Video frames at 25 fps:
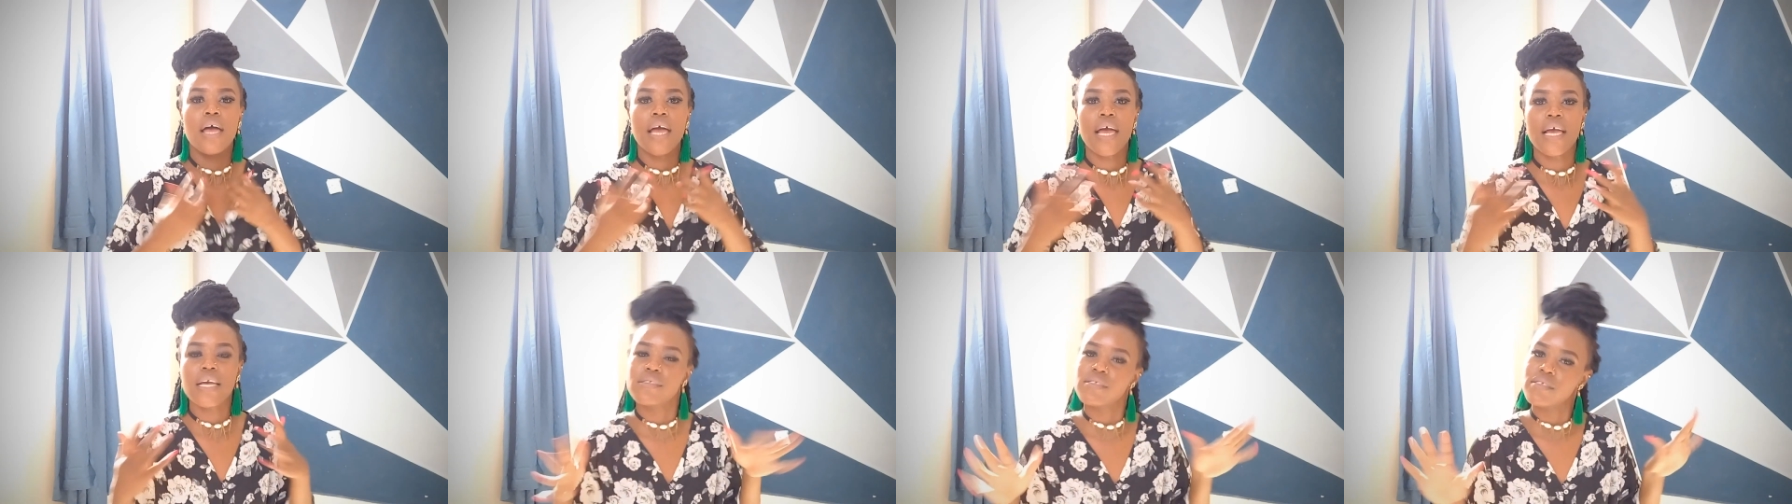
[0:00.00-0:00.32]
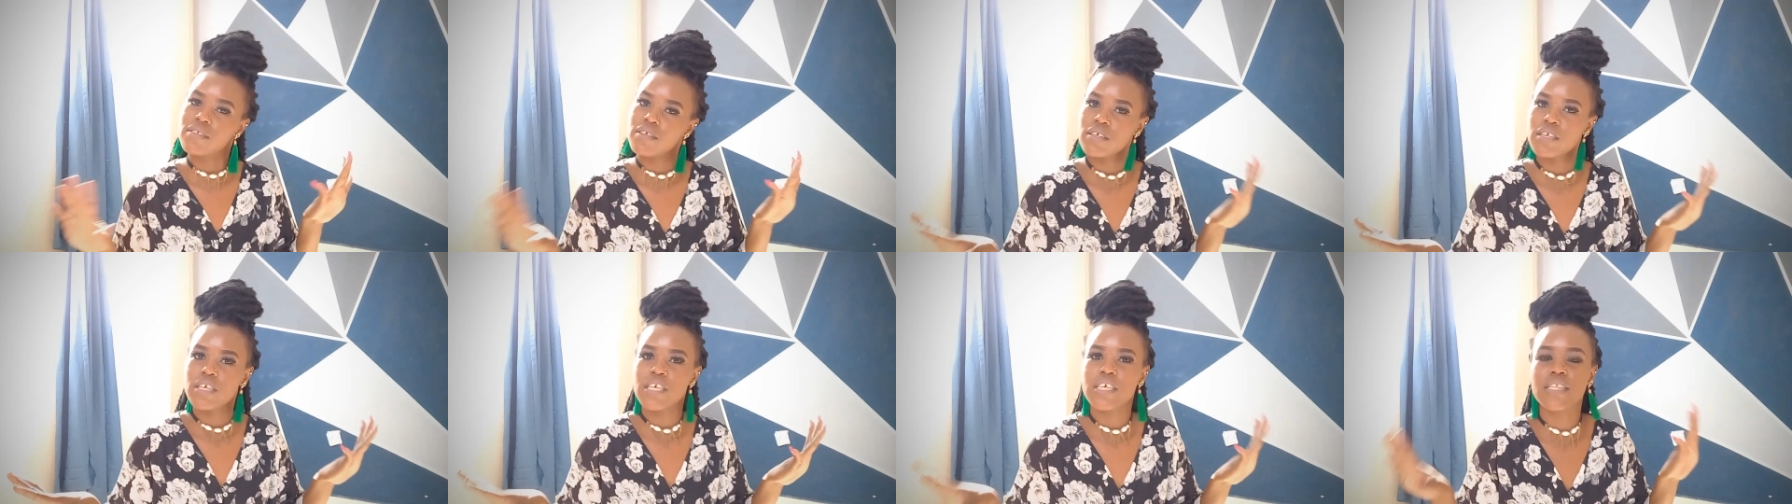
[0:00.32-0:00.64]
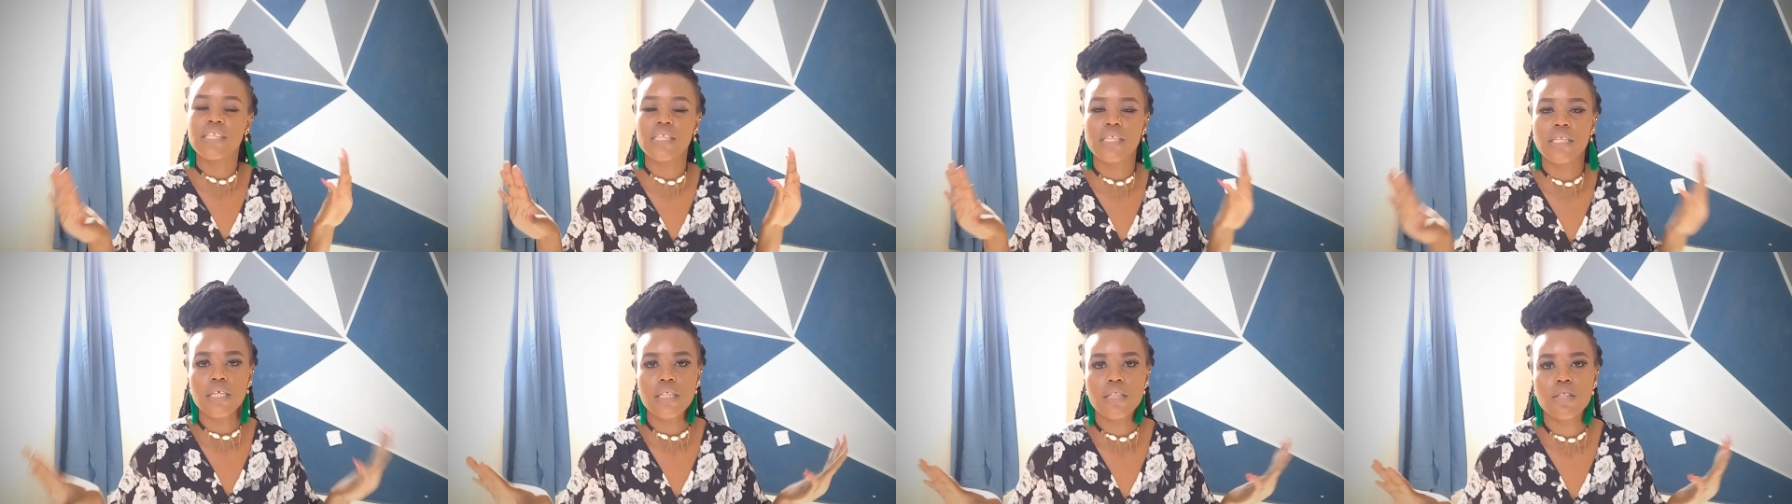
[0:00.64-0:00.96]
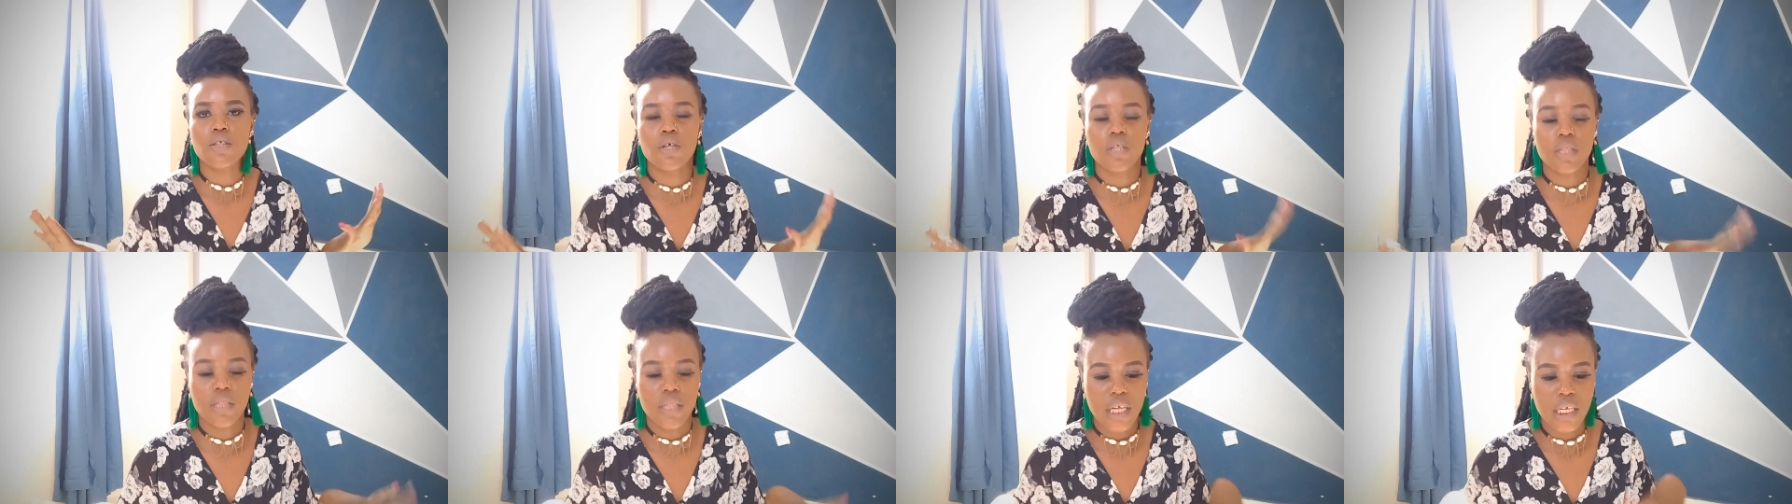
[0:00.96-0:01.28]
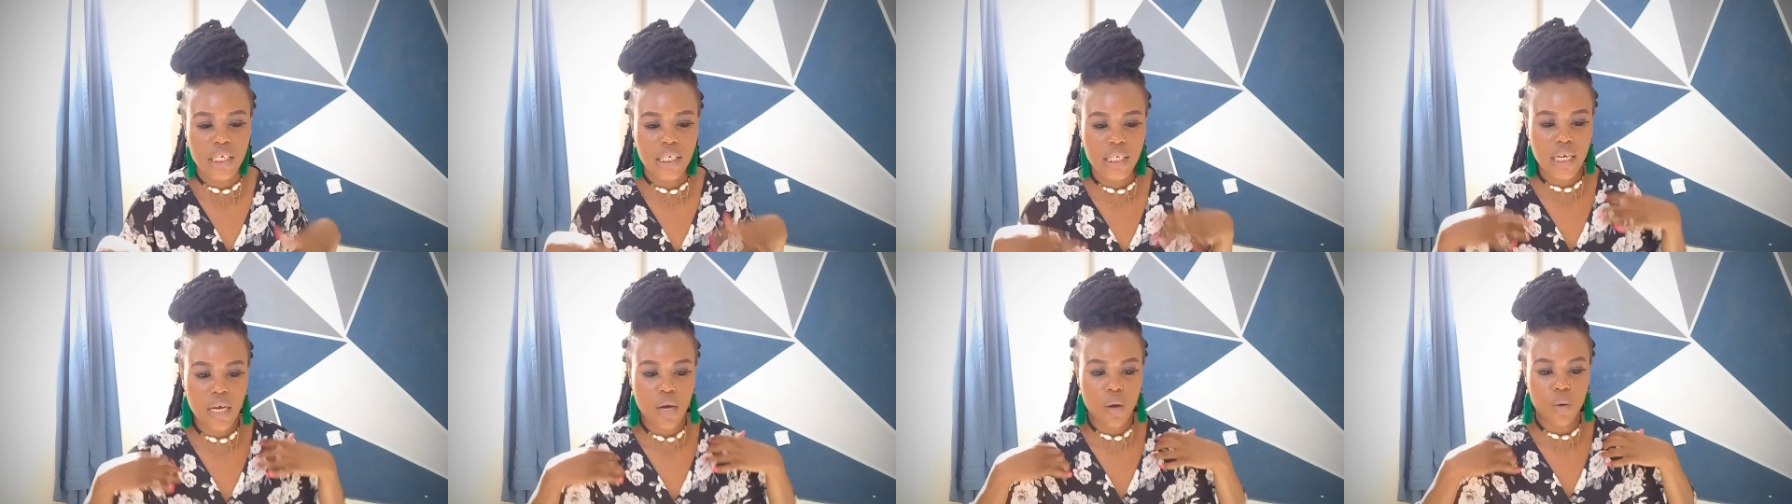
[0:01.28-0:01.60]
uh, it's the it's the thought
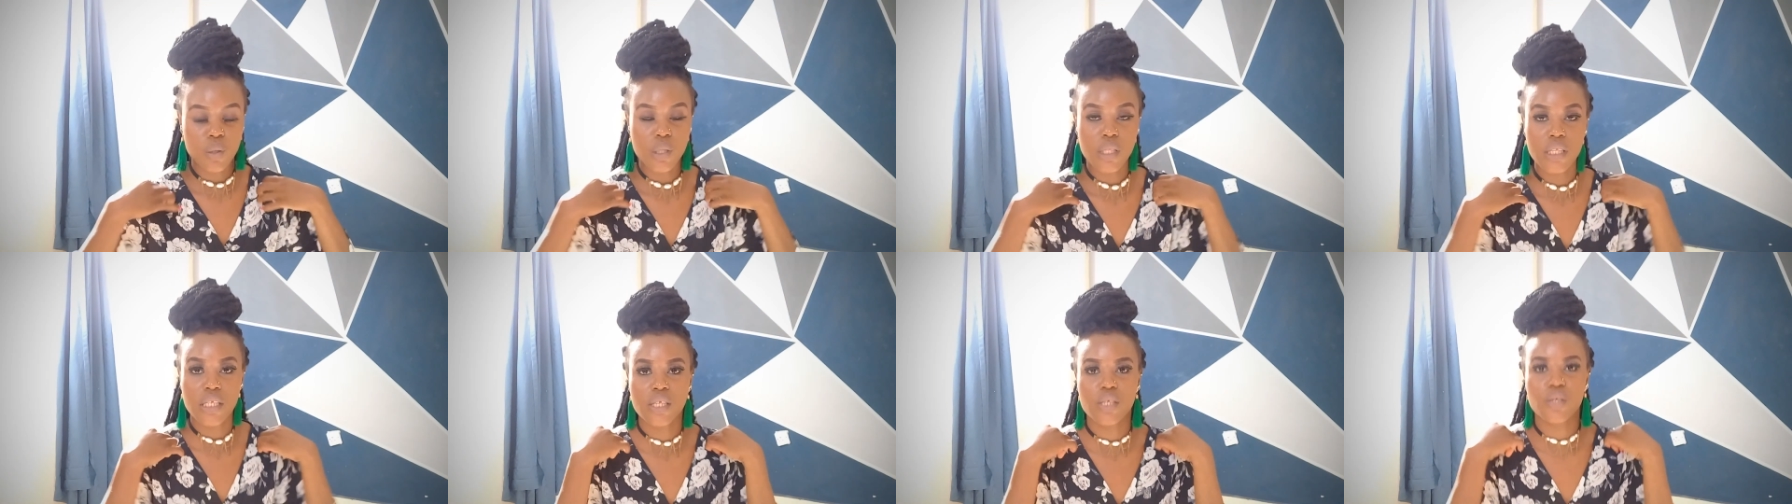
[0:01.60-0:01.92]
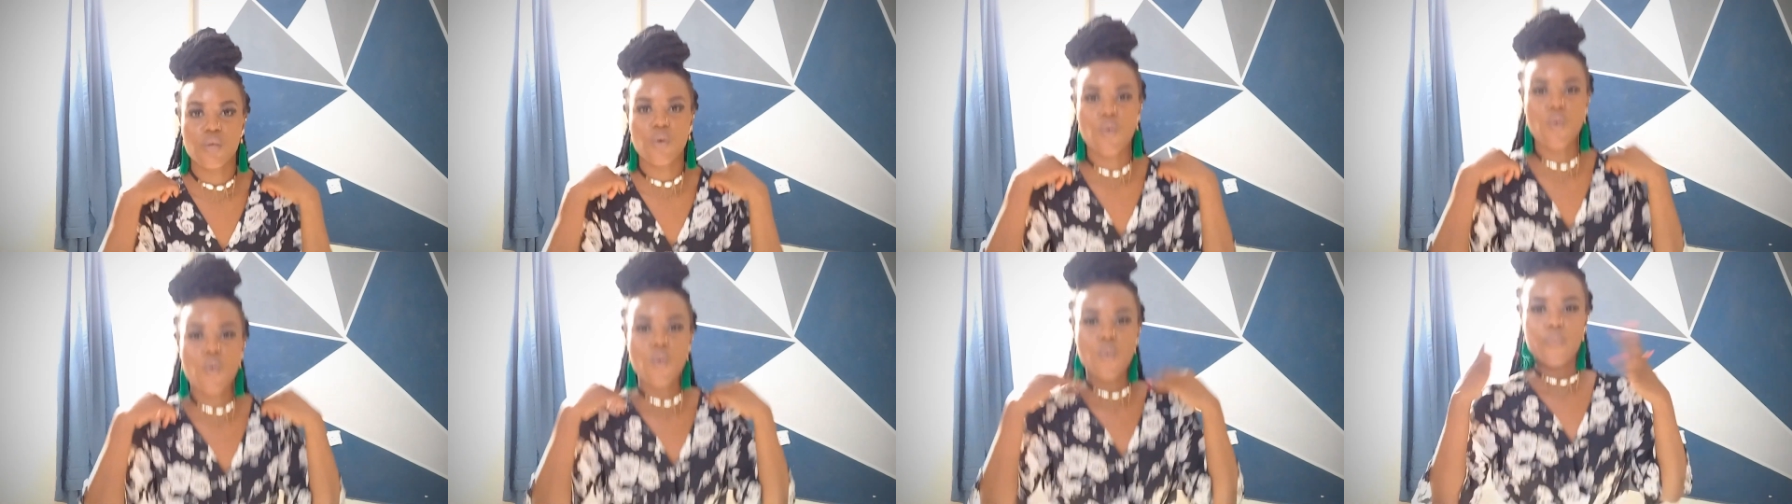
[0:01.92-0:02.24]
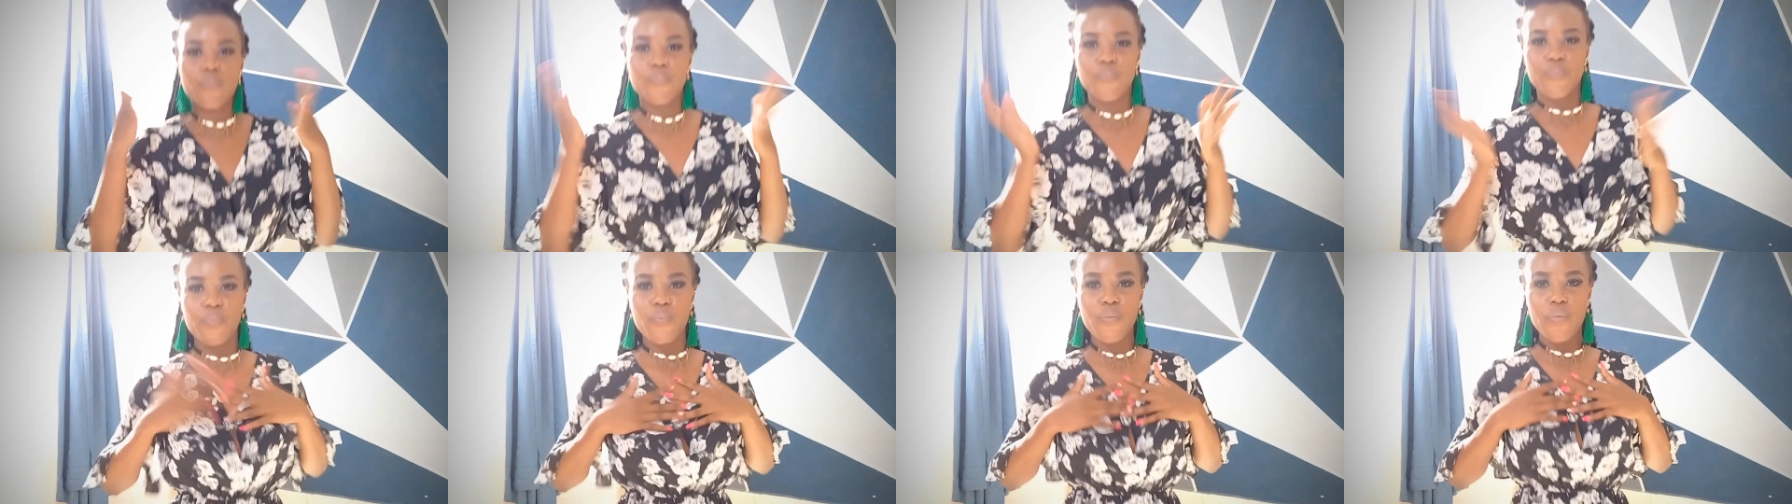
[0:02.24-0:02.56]
that counts so